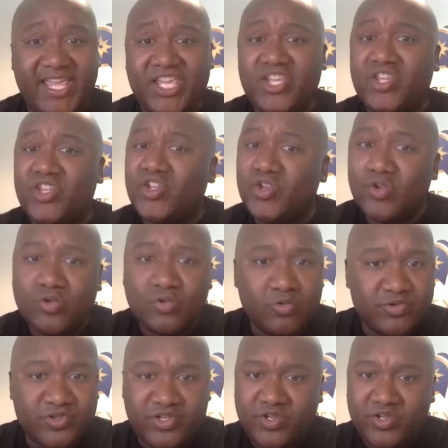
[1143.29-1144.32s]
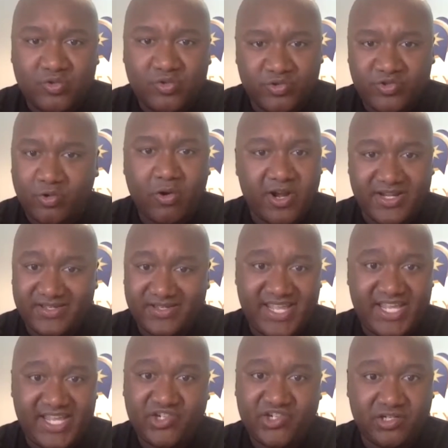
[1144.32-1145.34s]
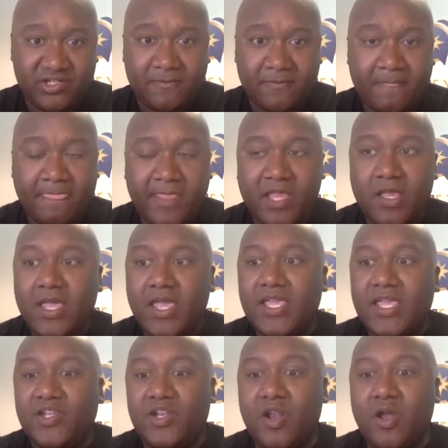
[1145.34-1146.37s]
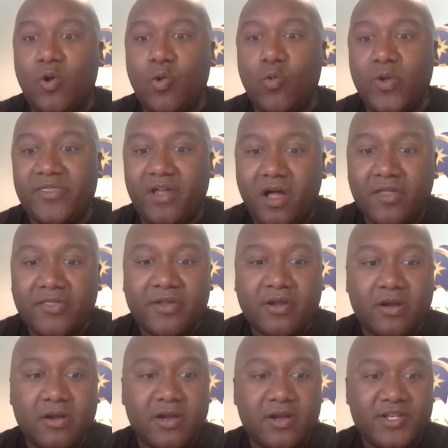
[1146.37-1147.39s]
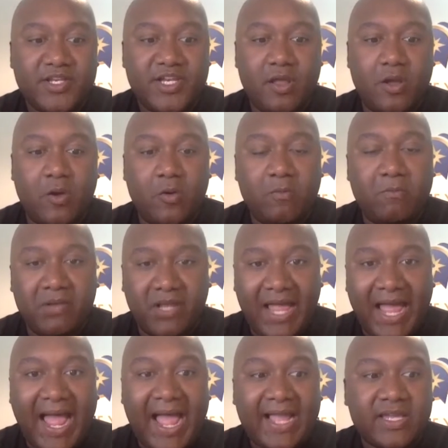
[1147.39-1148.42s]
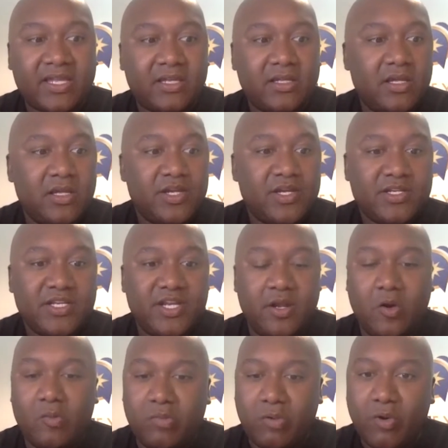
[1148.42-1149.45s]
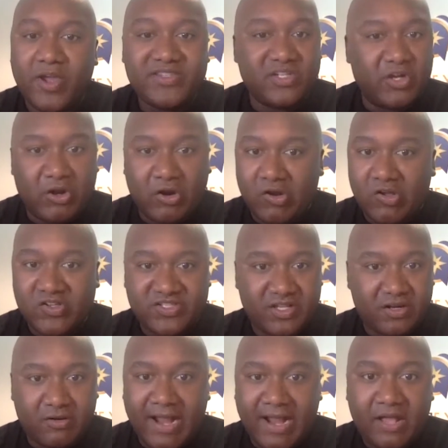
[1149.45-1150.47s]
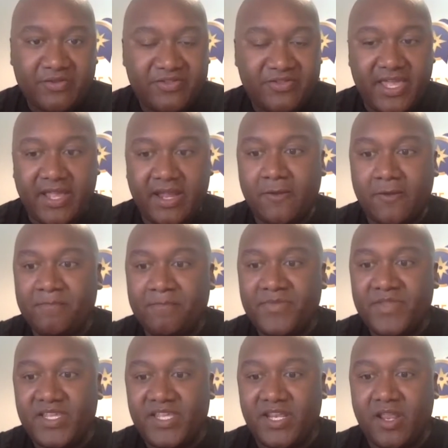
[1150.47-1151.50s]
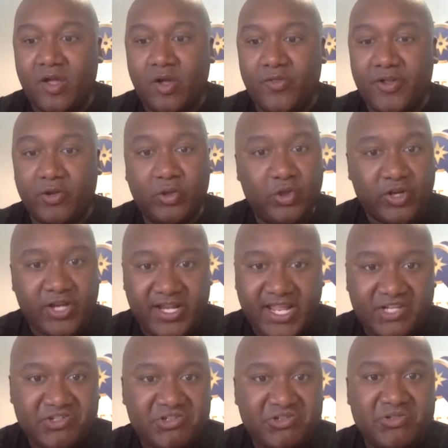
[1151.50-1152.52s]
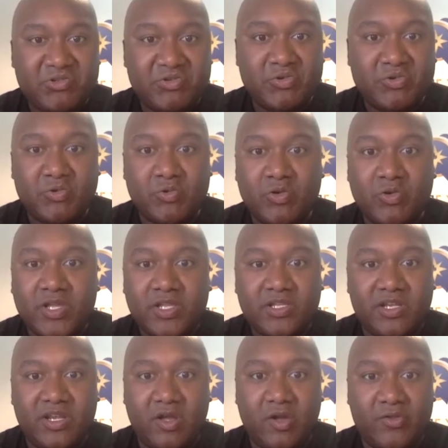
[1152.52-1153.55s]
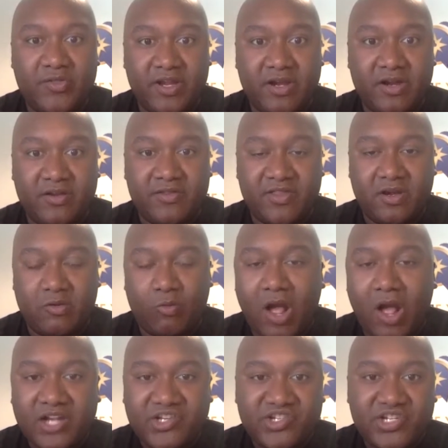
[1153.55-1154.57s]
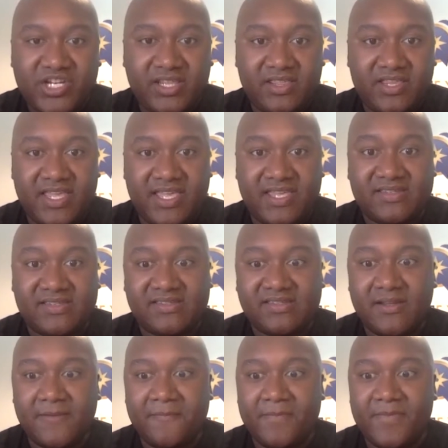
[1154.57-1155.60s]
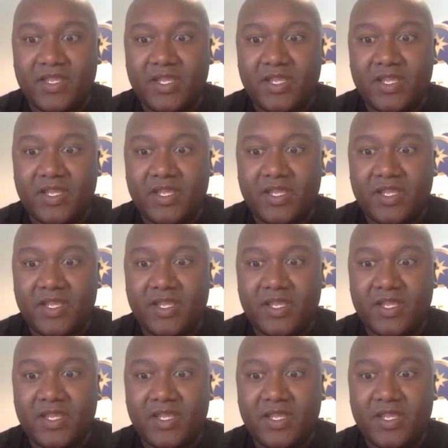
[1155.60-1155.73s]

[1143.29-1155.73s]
a huge organization. With other, Black, boys and girls that are out there, they're looking at you, they're watching this.